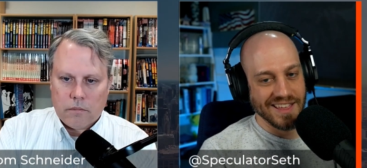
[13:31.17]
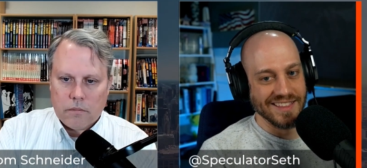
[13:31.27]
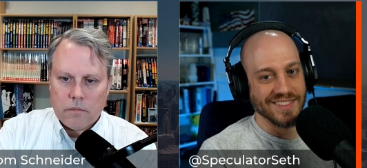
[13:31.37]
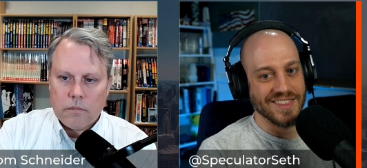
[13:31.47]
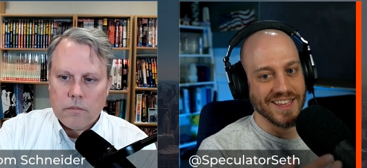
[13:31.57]

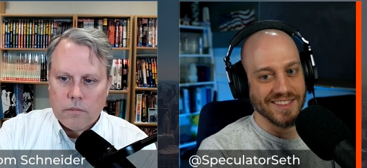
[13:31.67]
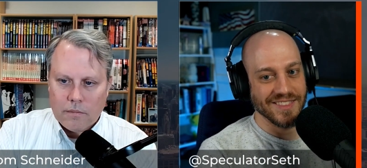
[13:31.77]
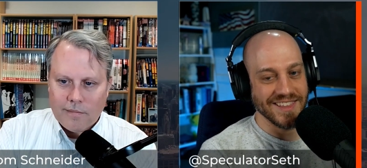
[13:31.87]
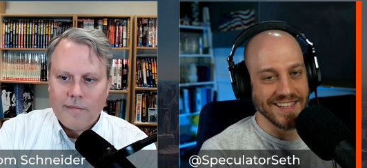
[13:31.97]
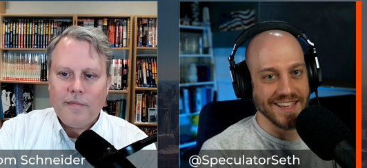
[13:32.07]
Speaker 1: the,
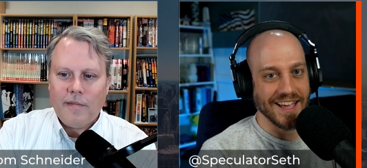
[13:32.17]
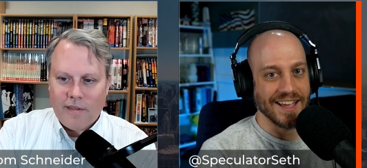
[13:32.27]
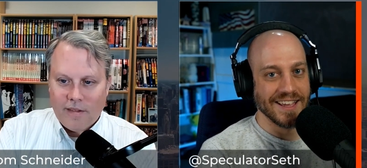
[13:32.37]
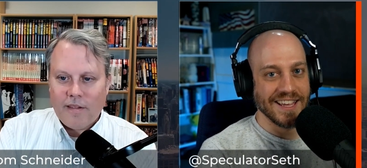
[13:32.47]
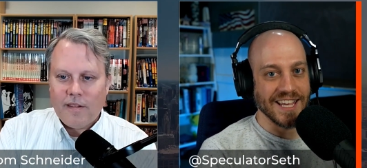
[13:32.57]
the
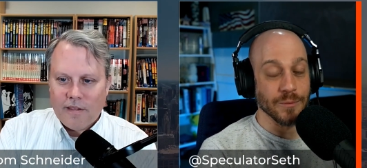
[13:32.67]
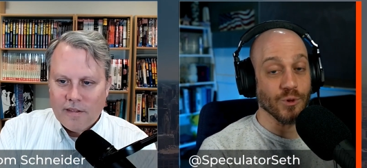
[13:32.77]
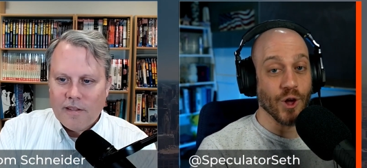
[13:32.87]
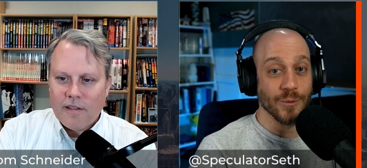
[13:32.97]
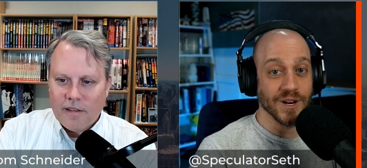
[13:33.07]
uh,
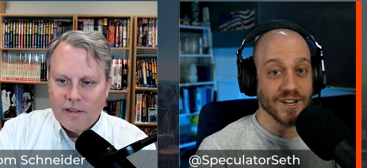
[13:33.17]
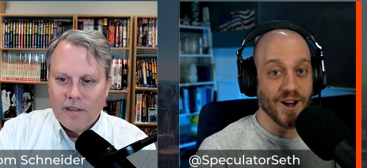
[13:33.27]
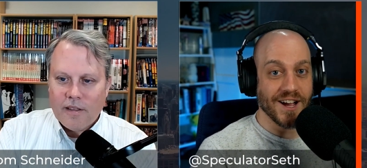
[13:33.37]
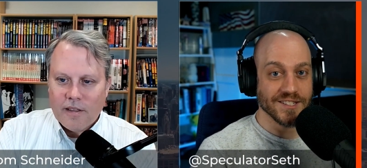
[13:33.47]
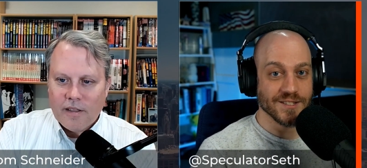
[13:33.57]
employment
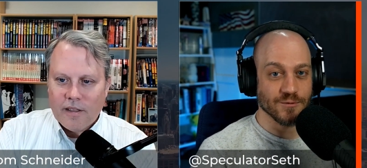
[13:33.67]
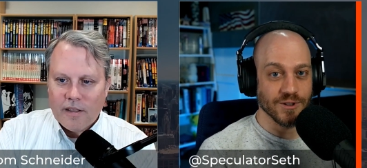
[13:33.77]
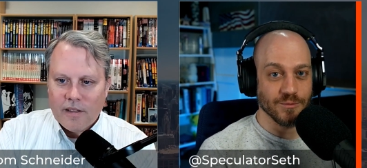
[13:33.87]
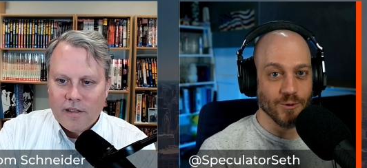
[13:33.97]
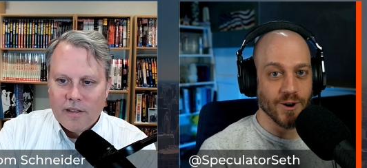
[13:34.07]
costs
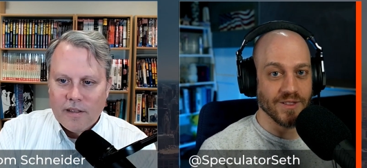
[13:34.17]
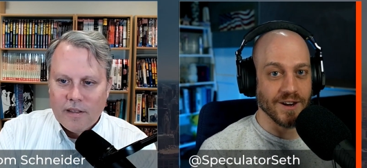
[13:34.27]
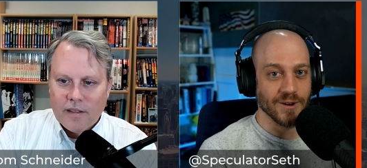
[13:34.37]
report that